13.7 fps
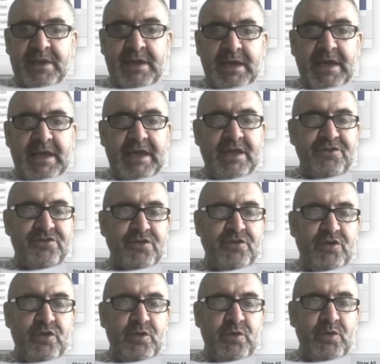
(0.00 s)
is
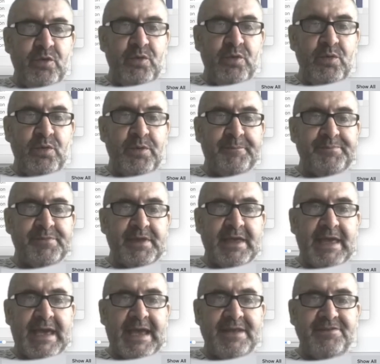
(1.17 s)
you
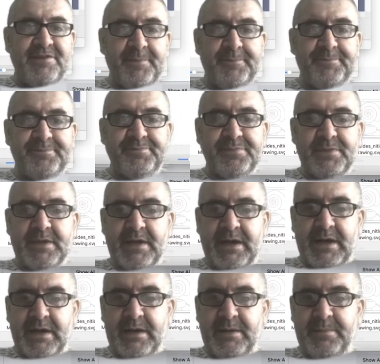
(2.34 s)
get,
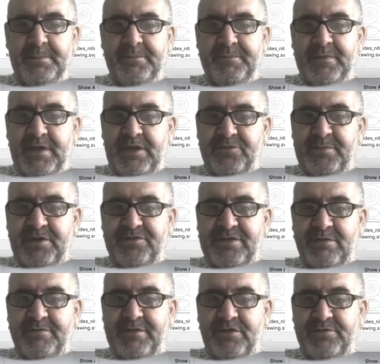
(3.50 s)
here's my sound
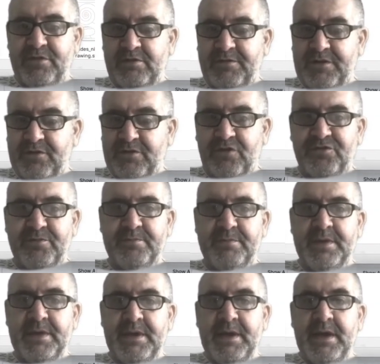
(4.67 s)
effects folder, I think we've got some,
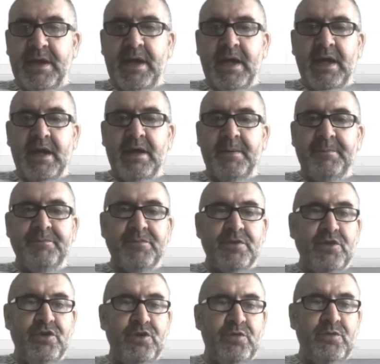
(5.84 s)

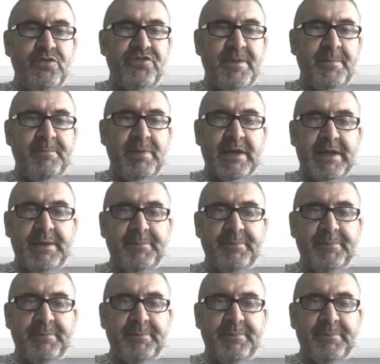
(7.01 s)
you simply